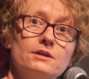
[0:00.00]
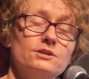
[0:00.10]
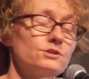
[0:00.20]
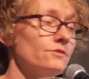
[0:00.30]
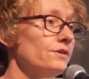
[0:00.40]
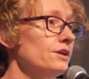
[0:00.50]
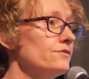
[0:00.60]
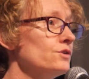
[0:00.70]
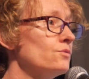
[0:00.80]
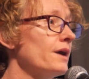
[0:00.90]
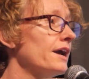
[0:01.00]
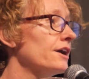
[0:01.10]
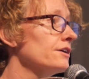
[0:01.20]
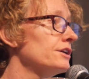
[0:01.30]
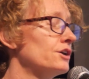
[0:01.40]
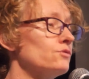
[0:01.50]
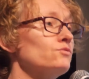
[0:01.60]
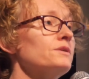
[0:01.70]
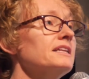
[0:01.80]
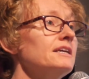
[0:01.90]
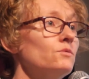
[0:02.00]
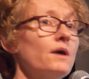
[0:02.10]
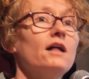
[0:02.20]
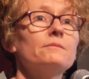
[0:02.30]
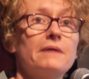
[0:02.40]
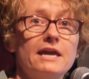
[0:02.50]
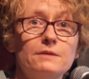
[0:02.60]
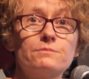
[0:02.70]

So if any of you wear, really well-made